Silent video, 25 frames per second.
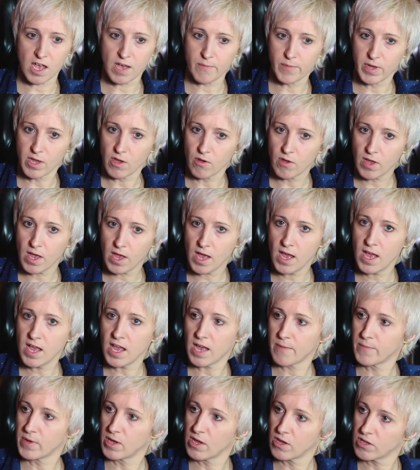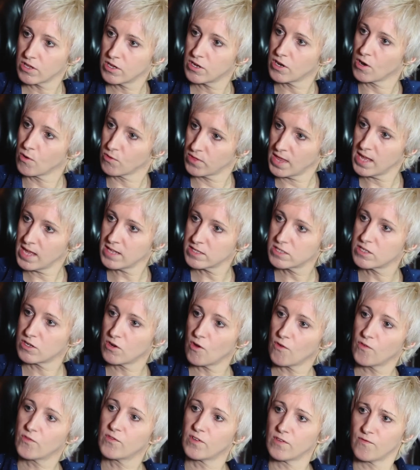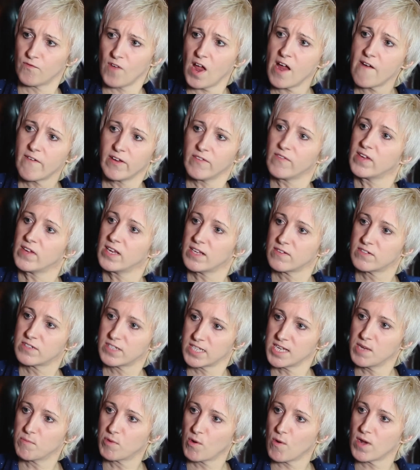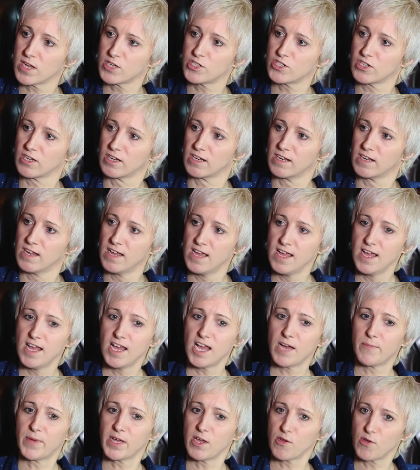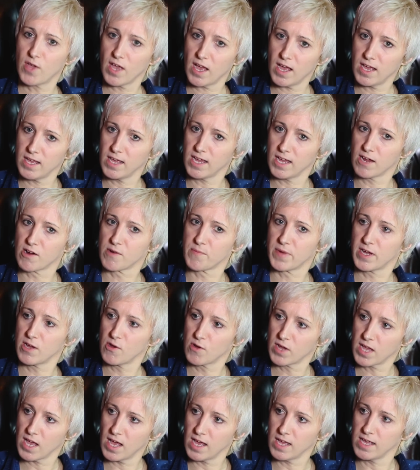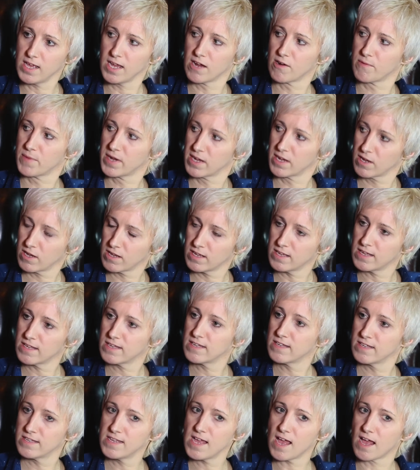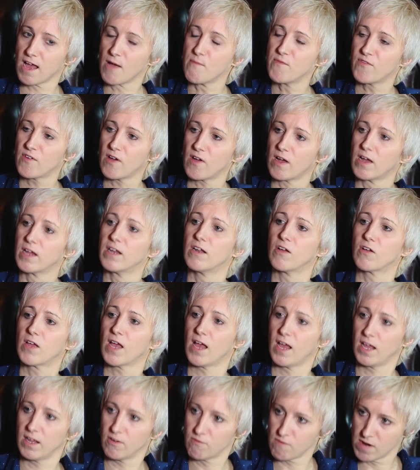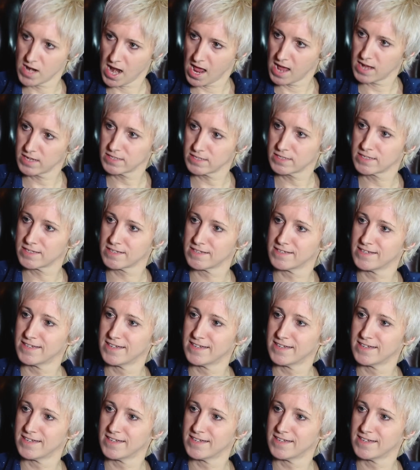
Am I okay? You know, that's an often very deep question. Am I okay here? Am I okay here? Am I okay? Yeah, I'm fine. Okay, relax.